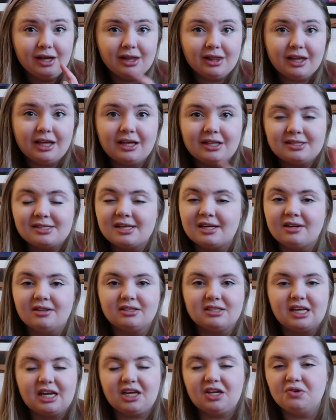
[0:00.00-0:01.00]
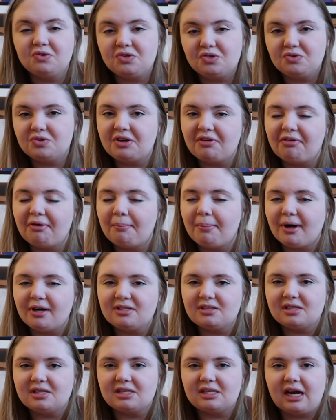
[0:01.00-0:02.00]
links and it'll take you to different
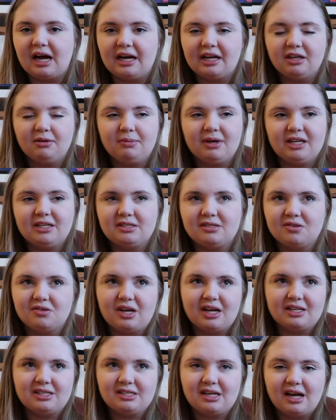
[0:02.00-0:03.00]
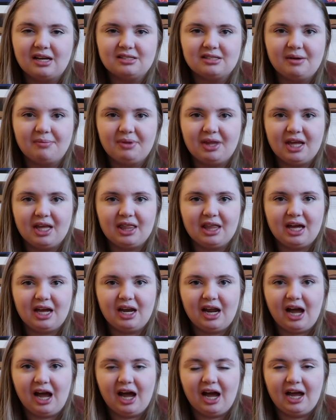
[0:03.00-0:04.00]
parts of the document. So that's not something
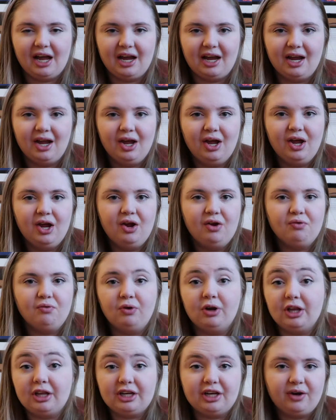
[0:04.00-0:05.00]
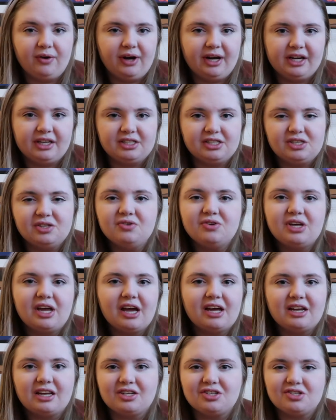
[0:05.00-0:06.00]
that I really know how to do
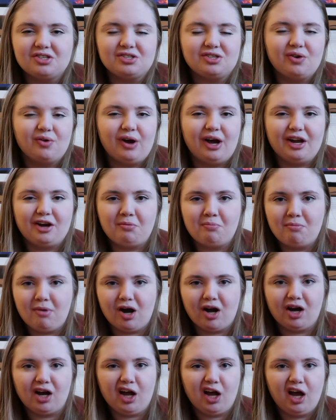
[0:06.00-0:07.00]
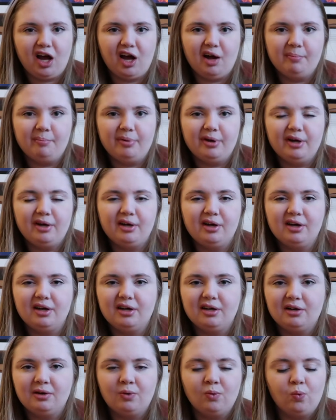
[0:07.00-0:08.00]
yet. I just know how to mark up
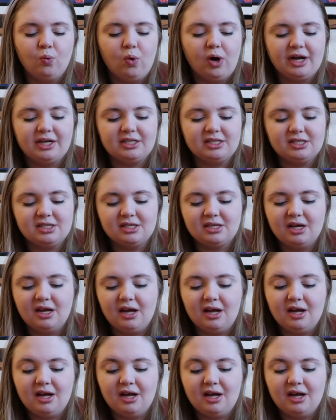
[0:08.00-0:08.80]
what